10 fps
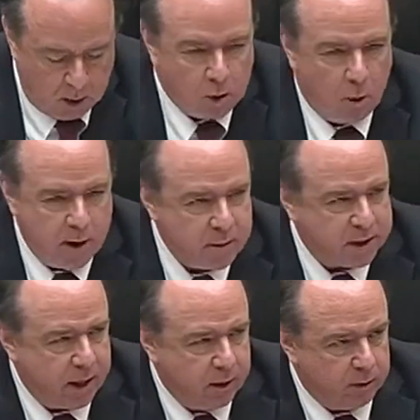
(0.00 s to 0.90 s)

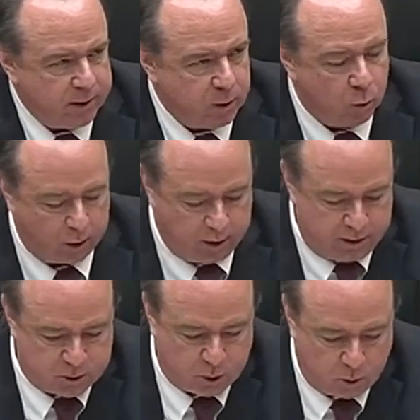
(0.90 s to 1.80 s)
Obamacare, in a word,
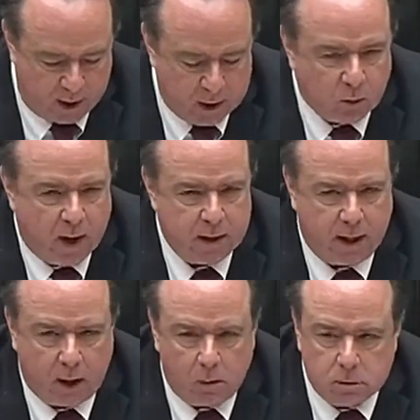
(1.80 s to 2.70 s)
is creating right
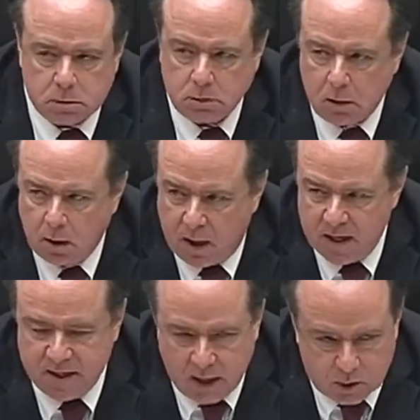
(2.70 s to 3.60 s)
now a
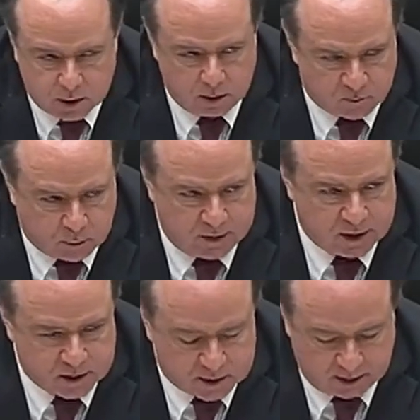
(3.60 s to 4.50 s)
nation of
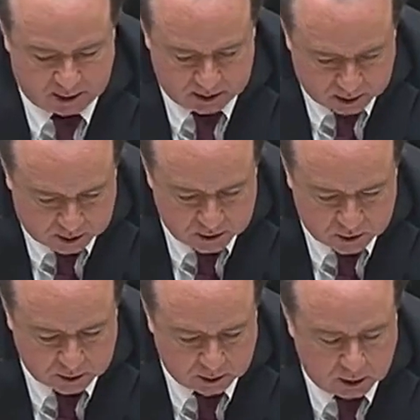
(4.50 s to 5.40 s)
pre-existing
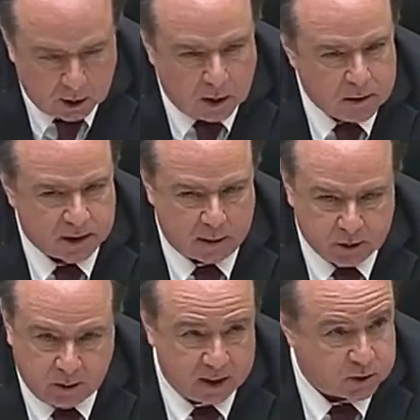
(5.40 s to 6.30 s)
conditions. The
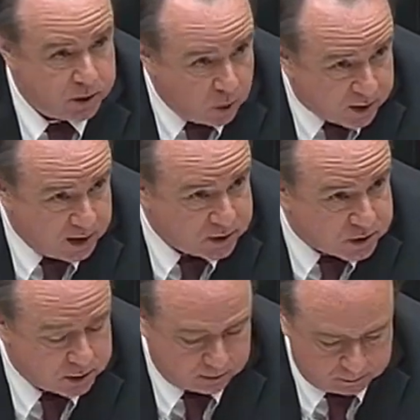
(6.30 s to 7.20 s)
Democrats know
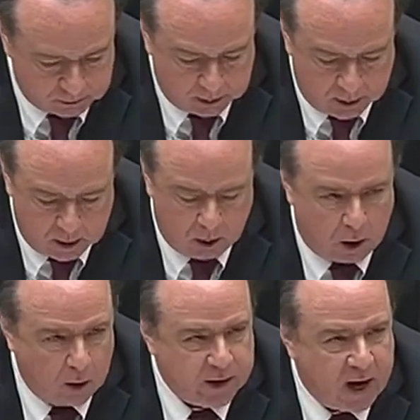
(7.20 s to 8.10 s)
this.
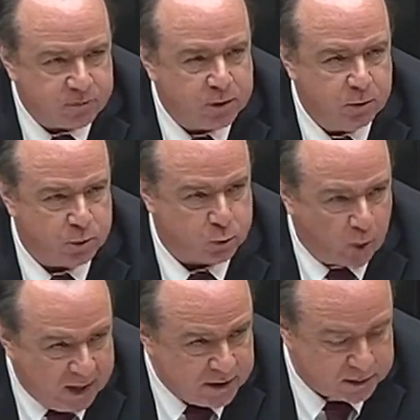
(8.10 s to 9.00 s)
All they have to do is
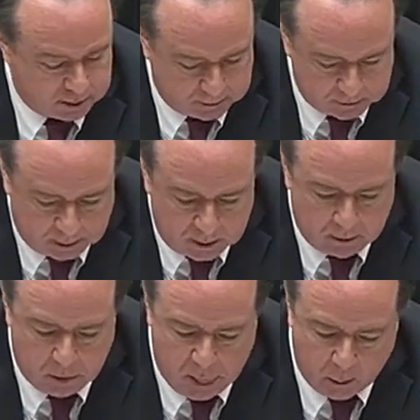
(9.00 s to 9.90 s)
wait,
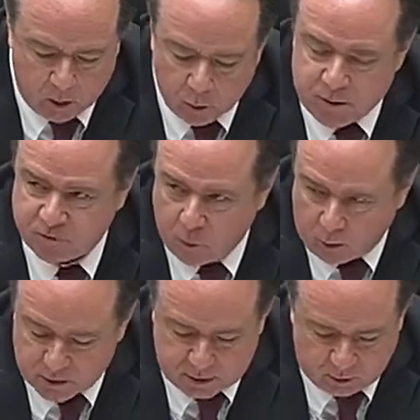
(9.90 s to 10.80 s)
and we will be
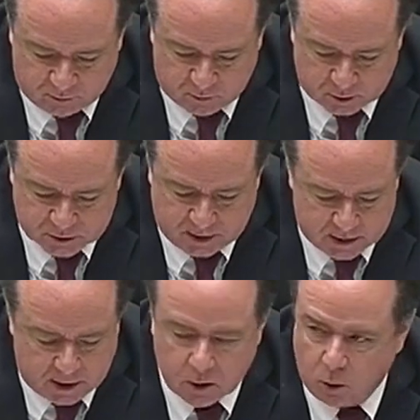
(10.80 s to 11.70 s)
forced into a full state
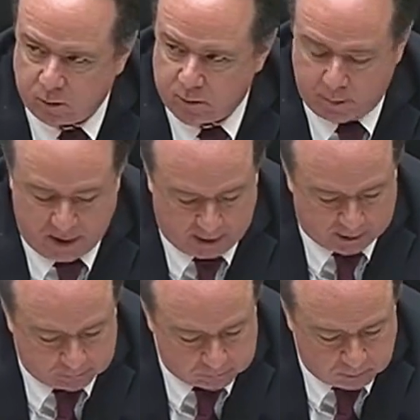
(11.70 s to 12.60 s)
takeover of the
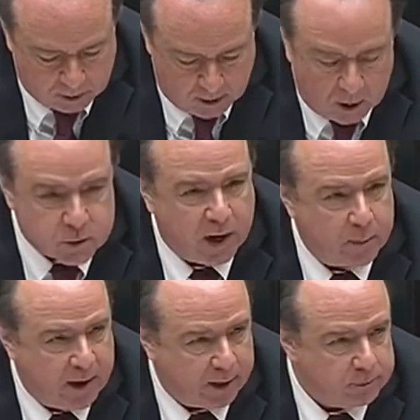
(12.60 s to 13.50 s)
body. So how
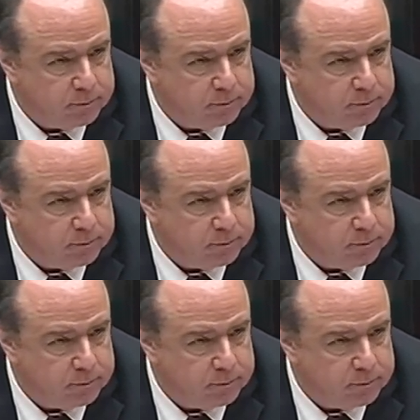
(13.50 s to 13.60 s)
about it?